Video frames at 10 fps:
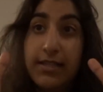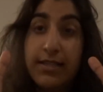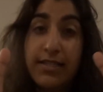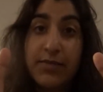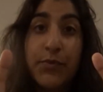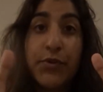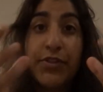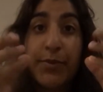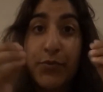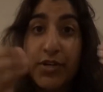this
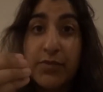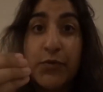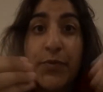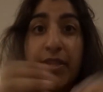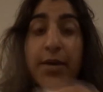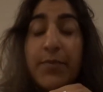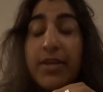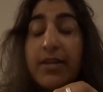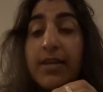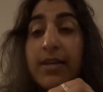month, embrace the moment that I'm
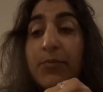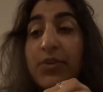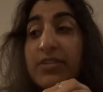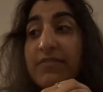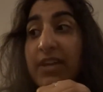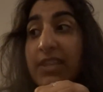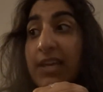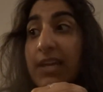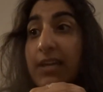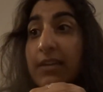in, and embrace the fact
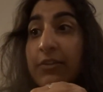that,